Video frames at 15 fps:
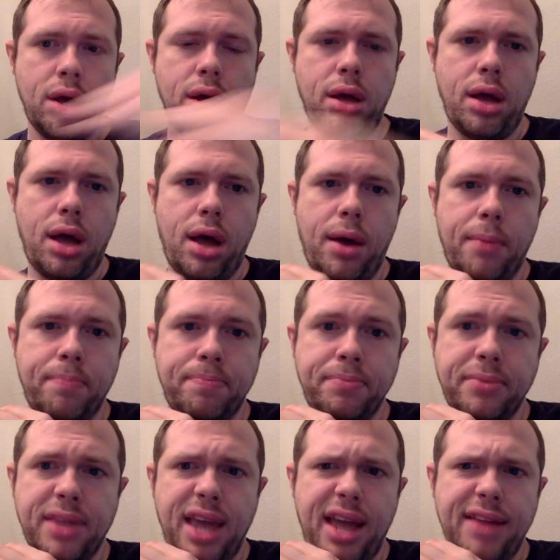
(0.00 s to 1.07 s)

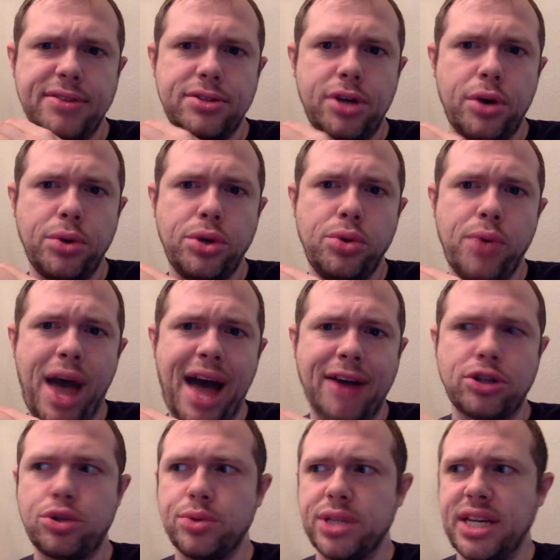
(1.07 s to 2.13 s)
And so you
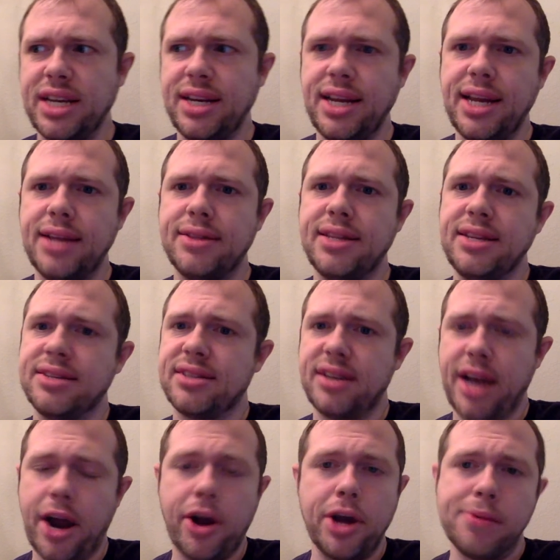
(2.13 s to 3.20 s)
actually need the
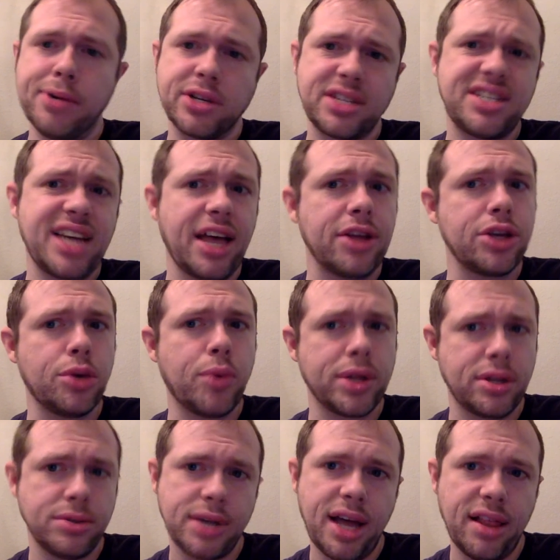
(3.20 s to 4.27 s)
scenario books tell you what
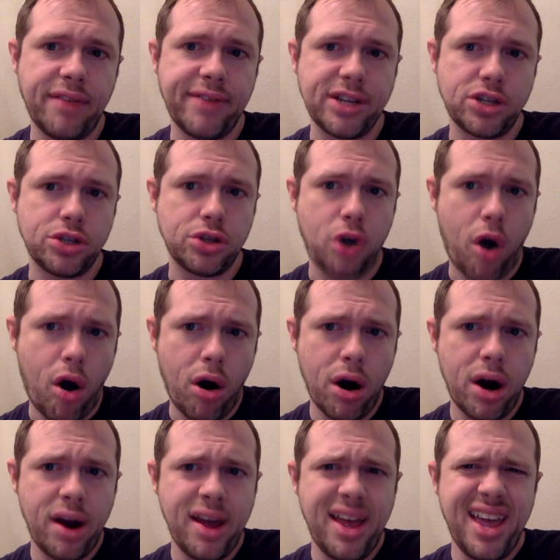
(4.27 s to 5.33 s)
those elevations
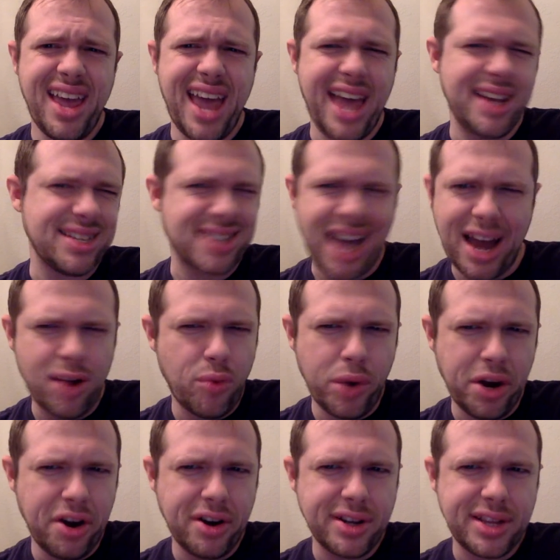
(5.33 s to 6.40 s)
are. And it's kind of
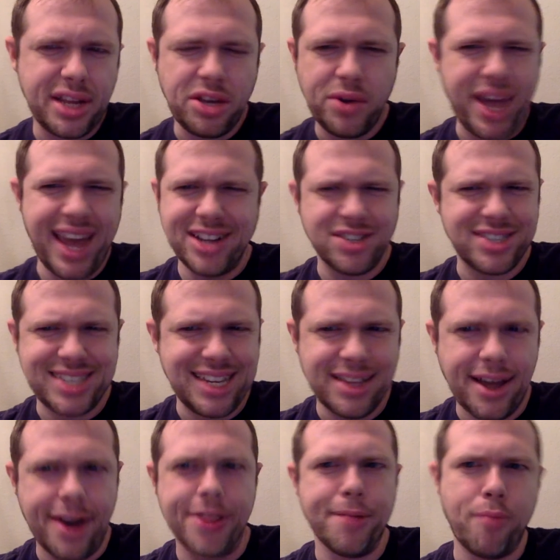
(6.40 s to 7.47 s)
weird that you can't just see
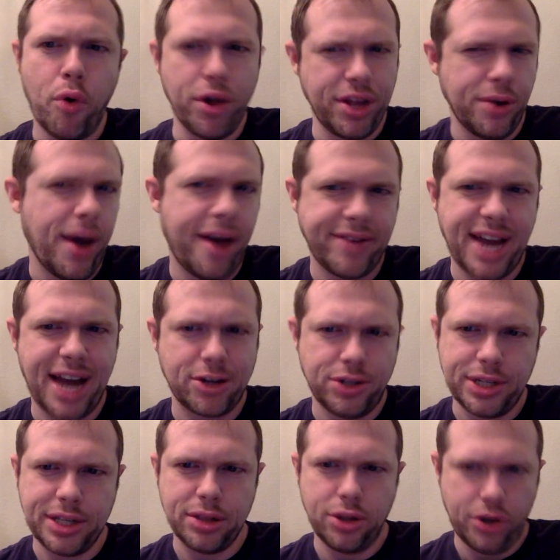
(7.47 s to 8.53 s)
that on the board, that you have to
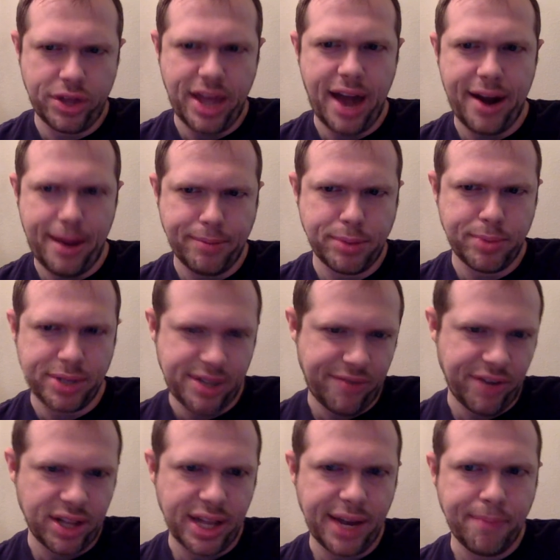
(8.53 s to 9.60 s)
actually look that up
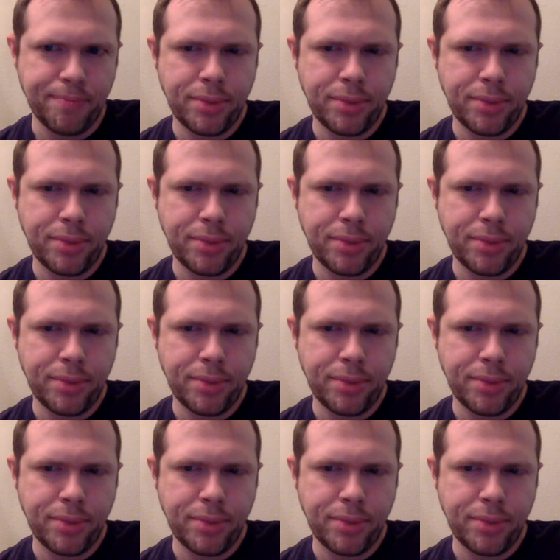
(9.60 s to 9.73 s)
specifically.